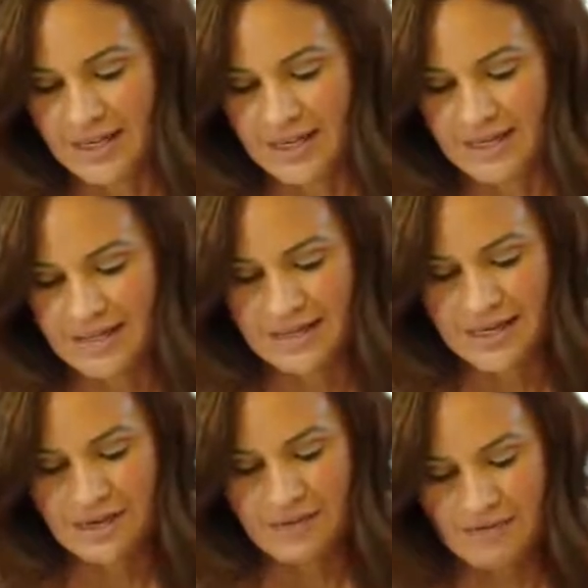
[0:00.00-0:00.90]

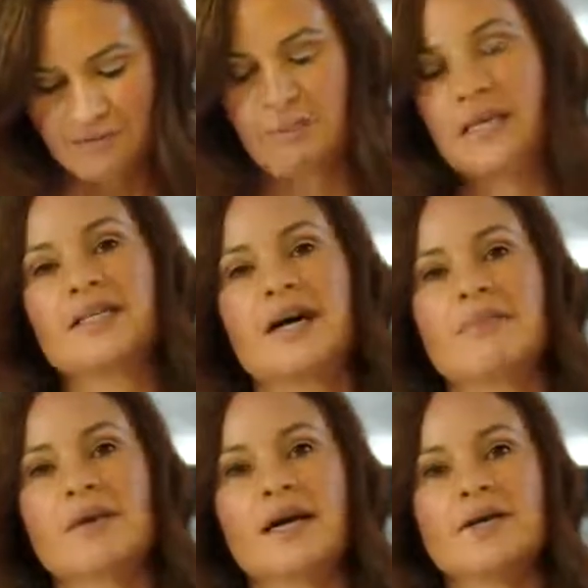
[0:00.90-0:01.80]
instead of
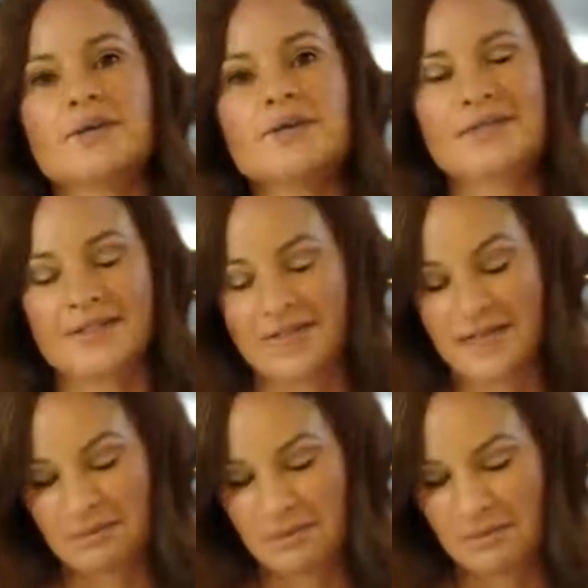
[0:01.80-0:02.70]
bedtime cuddles,
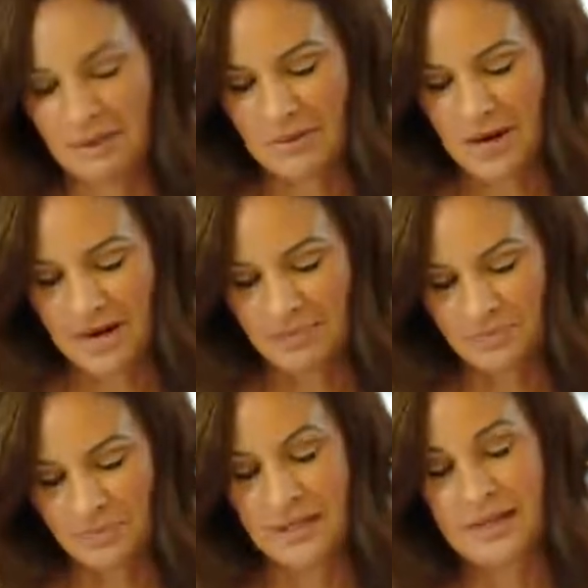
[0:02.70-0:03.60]
that's probably why.
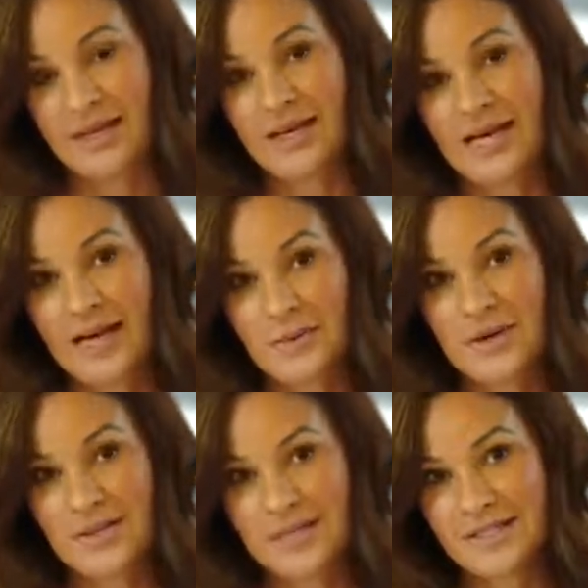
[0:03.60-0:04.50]
How do I
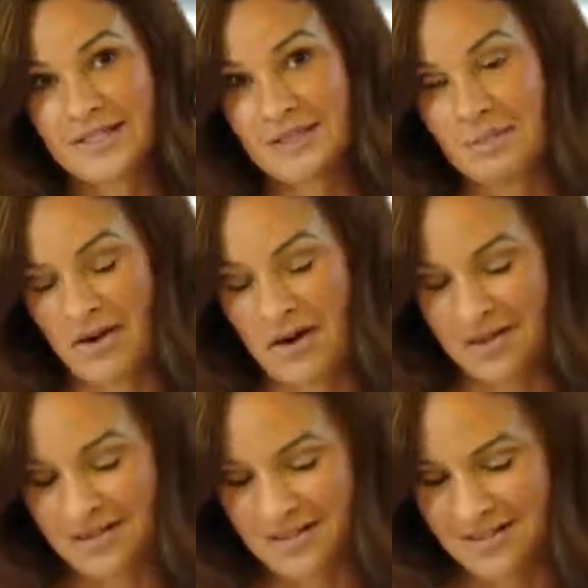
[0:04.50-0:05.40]
know this?
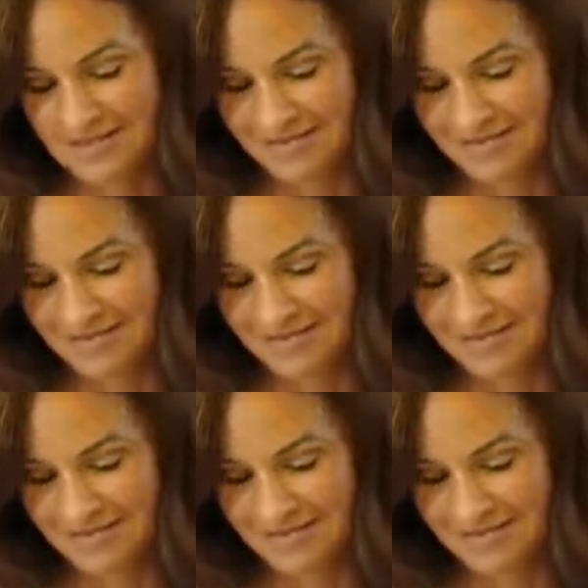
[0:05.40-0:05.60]
Experience.